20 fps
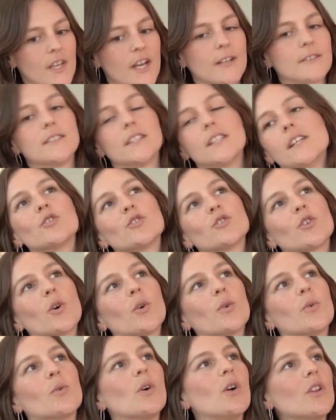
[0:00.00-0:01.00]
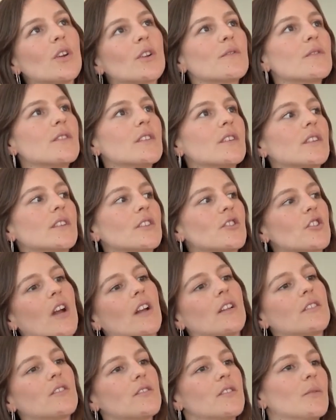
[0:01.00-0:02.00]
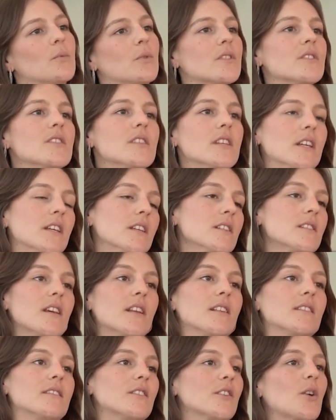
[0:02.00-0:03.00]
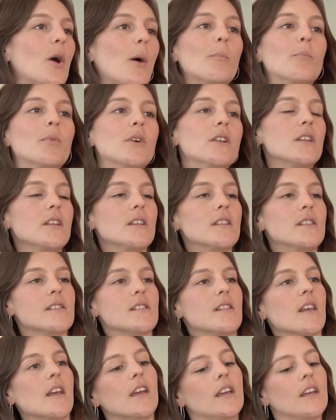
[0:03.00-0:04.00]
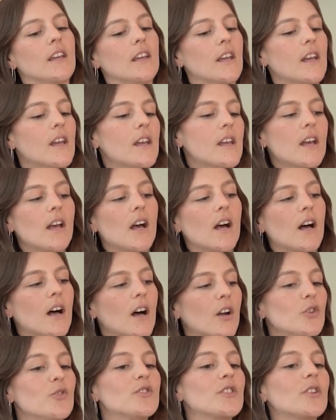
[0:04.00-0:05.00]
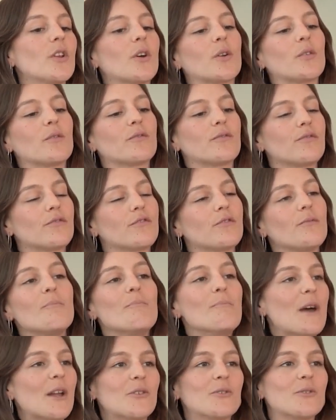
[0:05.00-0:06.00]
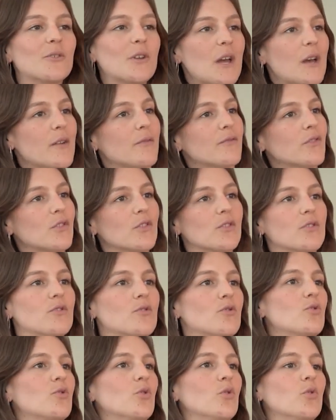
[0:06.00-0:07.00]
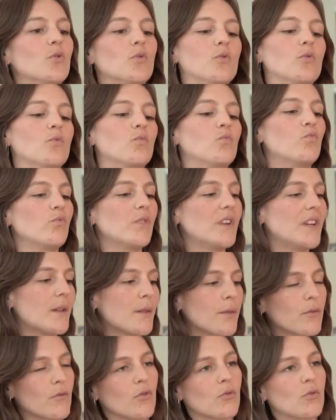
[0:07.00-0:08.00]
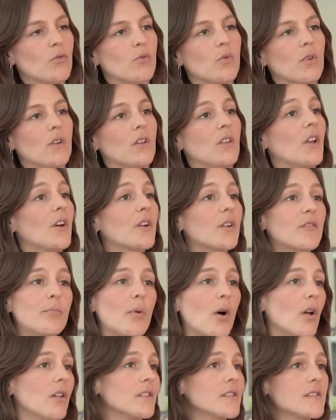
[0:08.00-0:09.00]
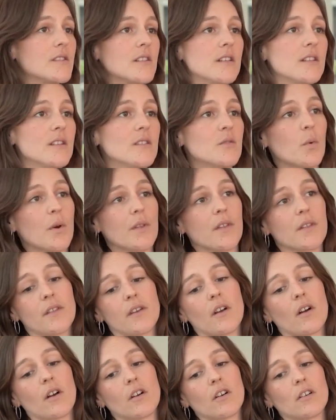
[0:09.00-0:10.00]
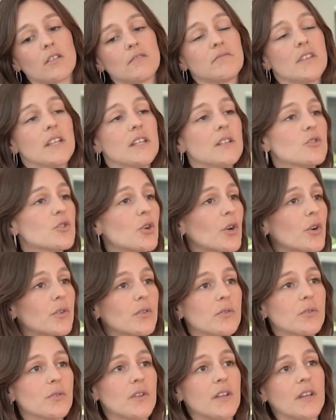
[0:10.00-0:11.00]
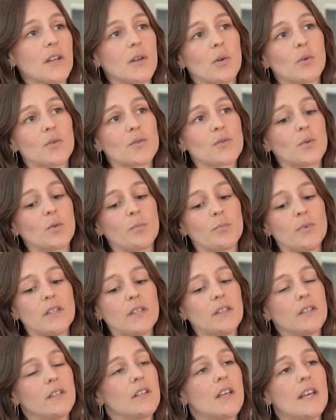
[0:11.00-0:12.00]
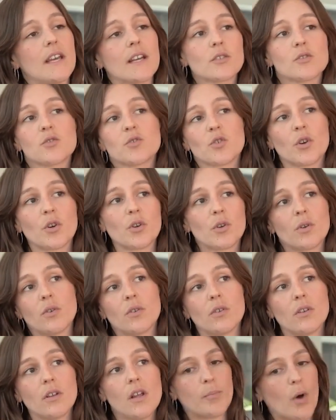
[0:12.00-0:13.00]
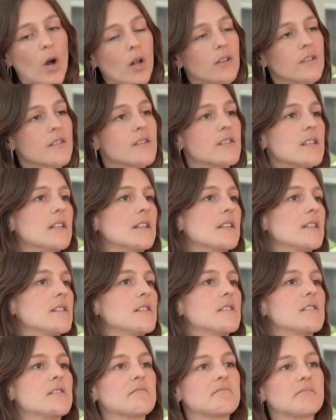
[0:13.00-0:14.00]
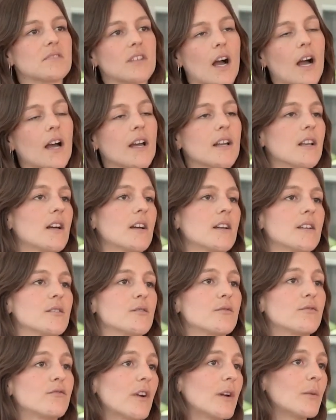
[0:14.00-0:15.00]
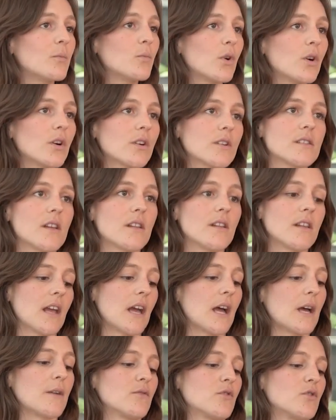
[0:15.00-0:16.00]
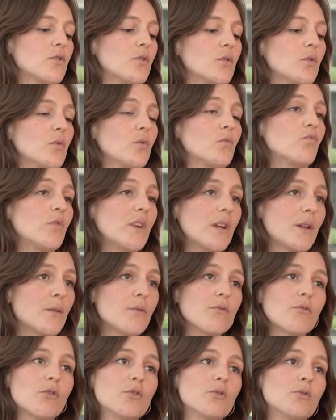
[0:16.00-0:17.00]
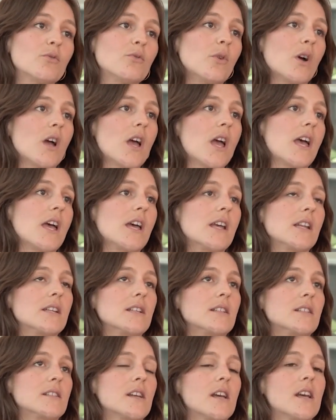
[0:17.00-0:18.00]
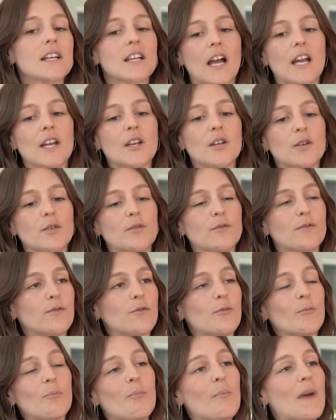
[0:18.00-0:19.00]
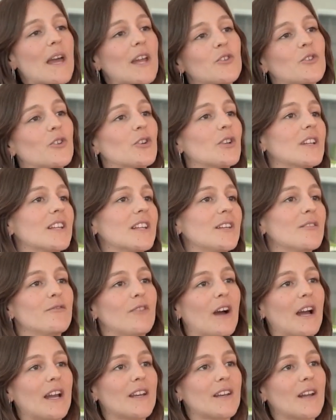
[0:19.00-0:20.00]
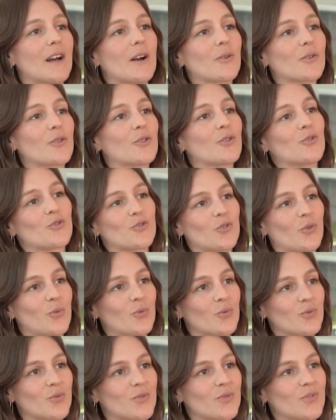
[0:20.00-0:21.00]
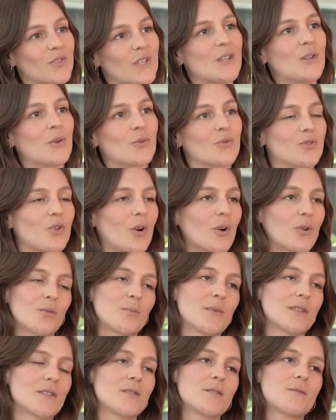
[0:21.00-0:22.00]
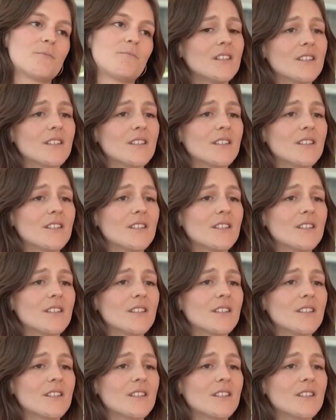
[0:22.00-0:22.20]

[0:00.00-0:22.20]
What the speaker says: Yeah. So a lot of the challenges that we're seeing is that the companies, they using a lot of manual efforts to read through a lot of policies, whether they are internal, they can also be external policies, guidelines, frameworks that they have to read through and kind of manually find out controls in those documents.